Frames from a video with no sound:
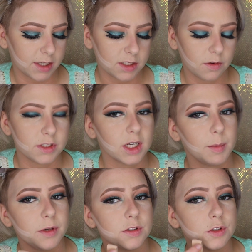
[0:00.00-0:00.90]
That's the only
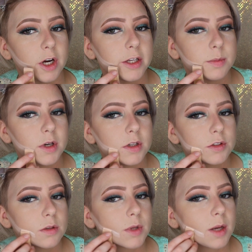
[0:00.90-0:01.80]
time I use a dry
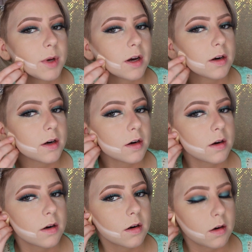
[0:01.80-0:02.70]
sponge to apply powder
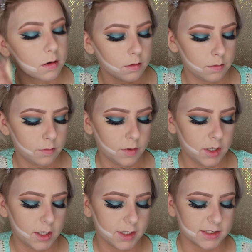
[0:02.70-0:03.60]

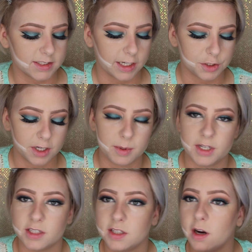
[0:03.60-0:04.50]
because this is actually going to
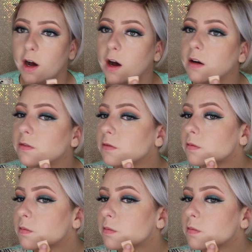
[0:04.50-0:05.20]
be dusted off.